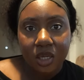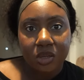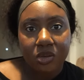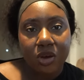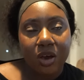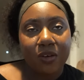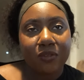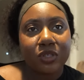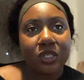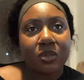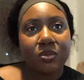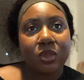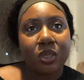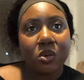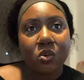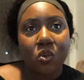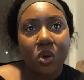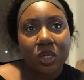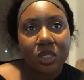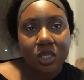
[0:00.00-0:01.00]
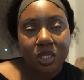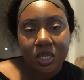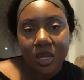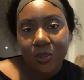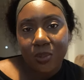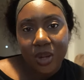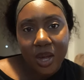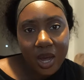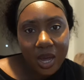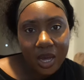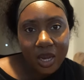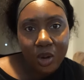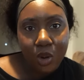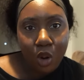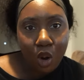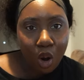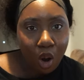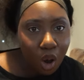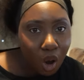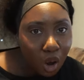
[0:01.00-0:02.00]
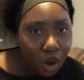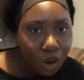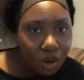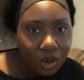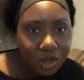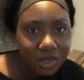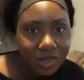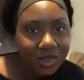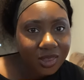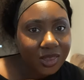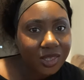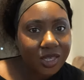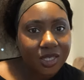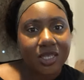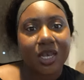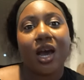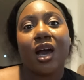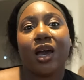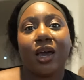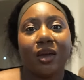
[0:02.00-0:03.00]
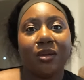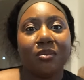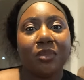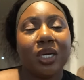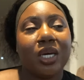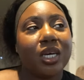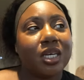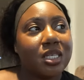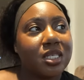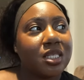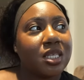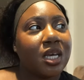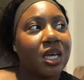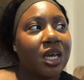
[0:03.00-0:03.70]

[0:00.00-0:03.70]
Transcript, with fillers: You have to be one step ahead all the time because